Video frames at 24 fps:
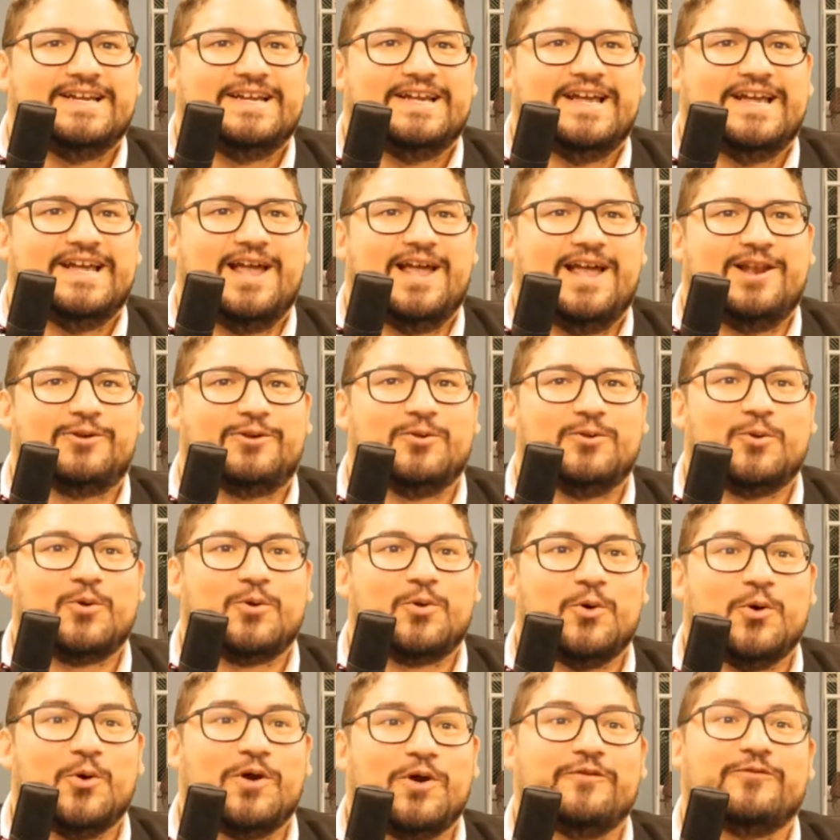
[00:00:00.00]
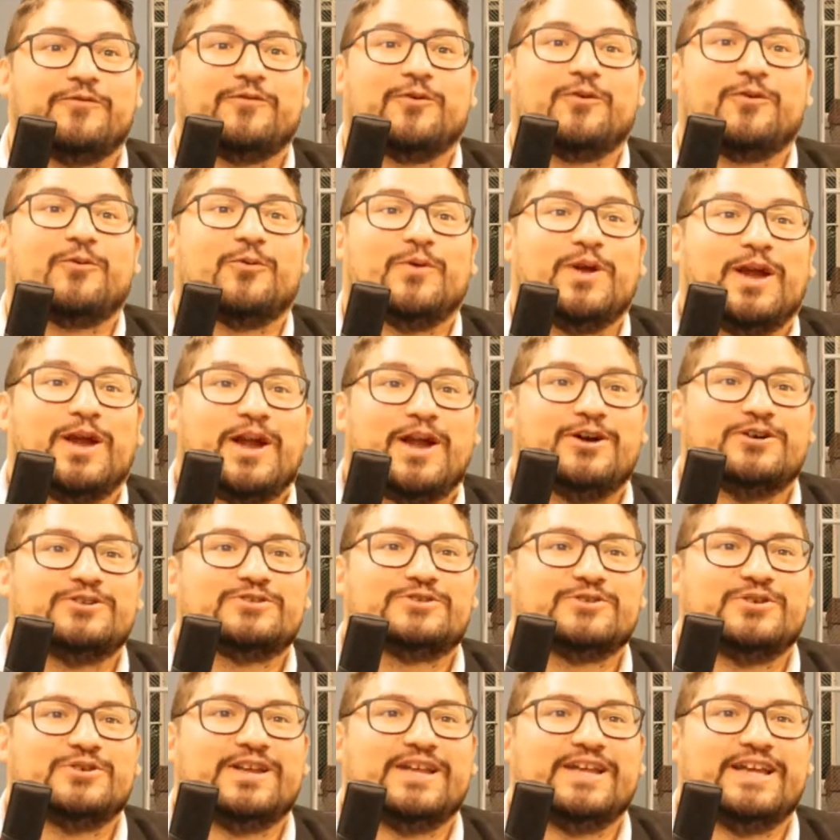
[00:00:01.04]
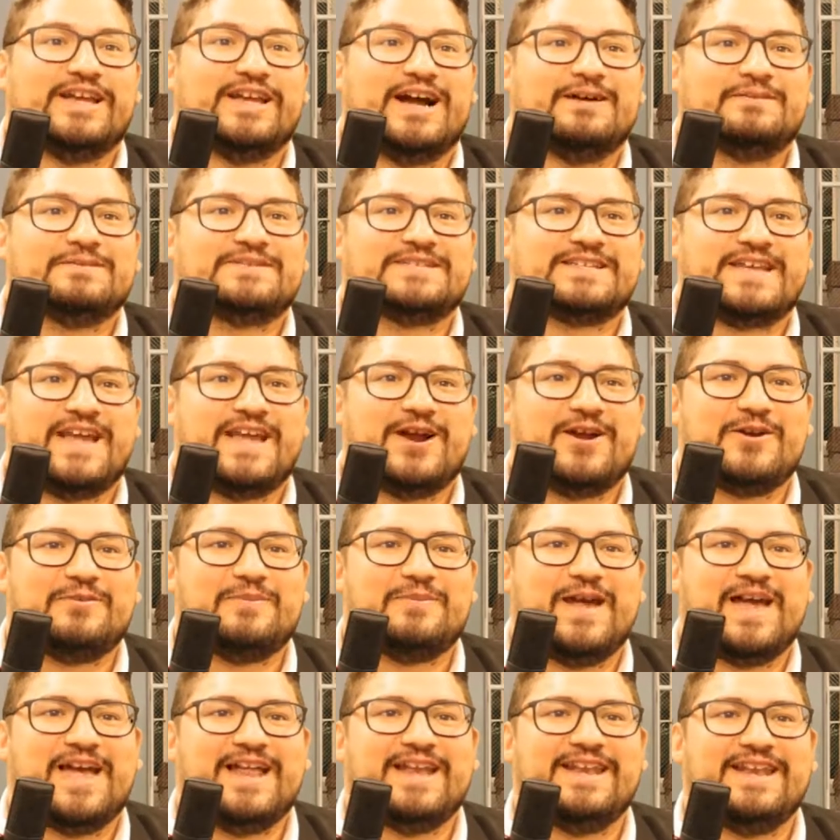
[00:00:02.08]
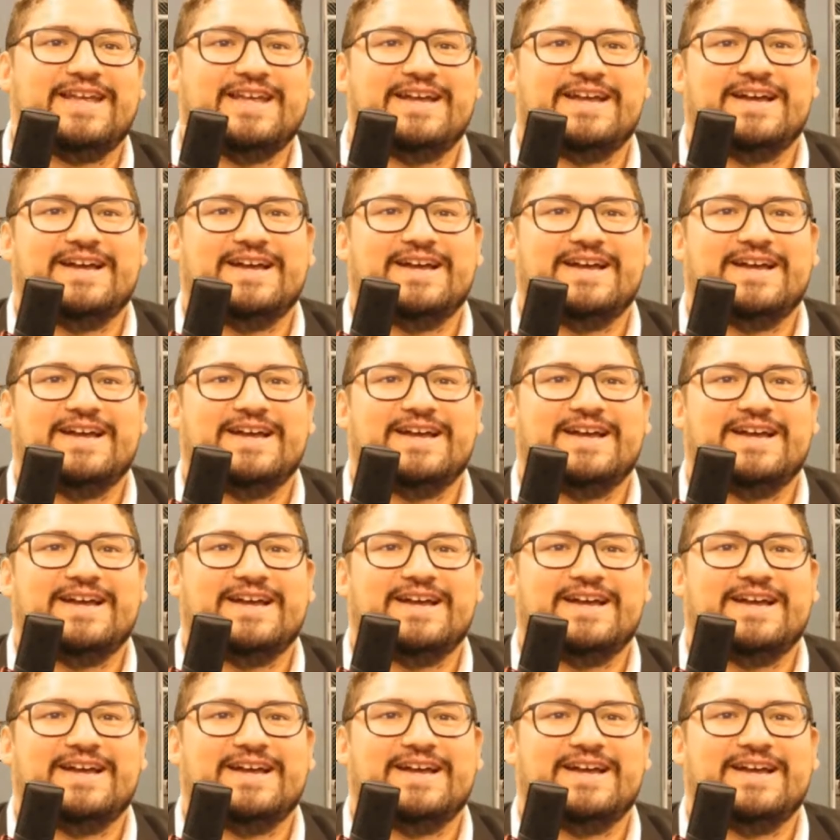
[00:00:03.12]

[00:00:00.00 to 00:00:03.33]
El cucuy, for real, Ruli. I'm scared, man.